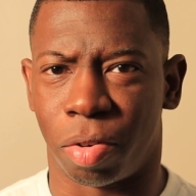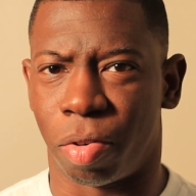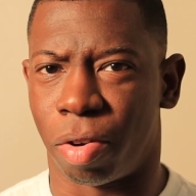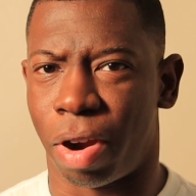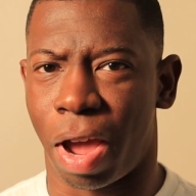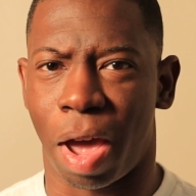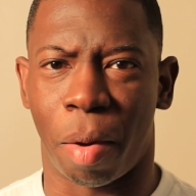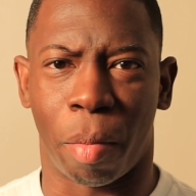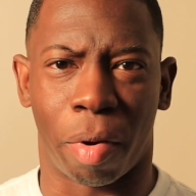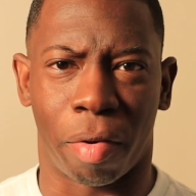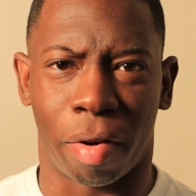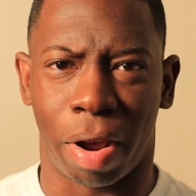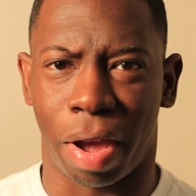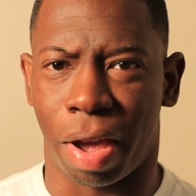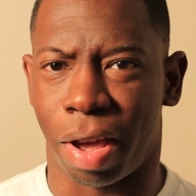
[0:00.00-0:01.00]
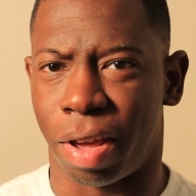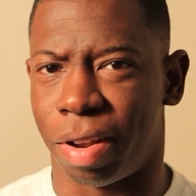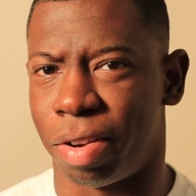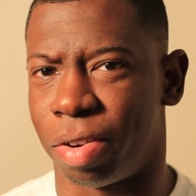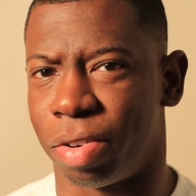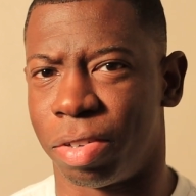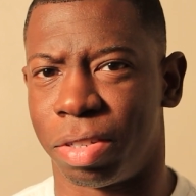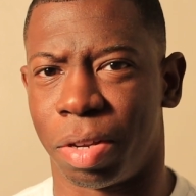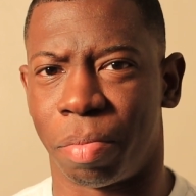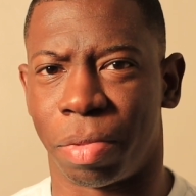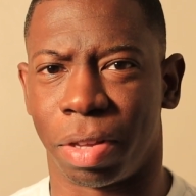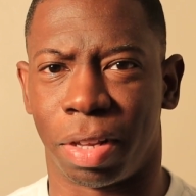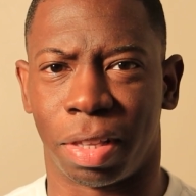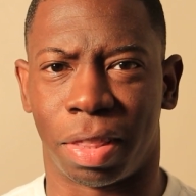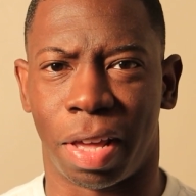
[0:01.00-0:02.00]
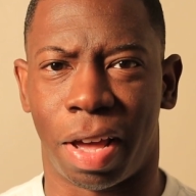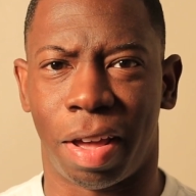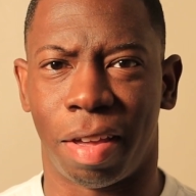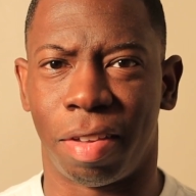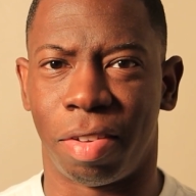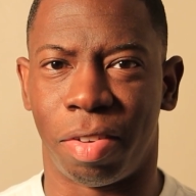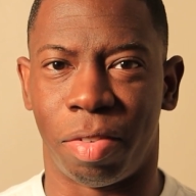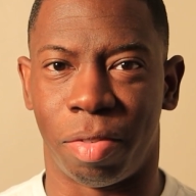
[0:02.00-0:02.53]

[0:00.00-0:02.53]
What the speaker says: or Amaranth or something like that,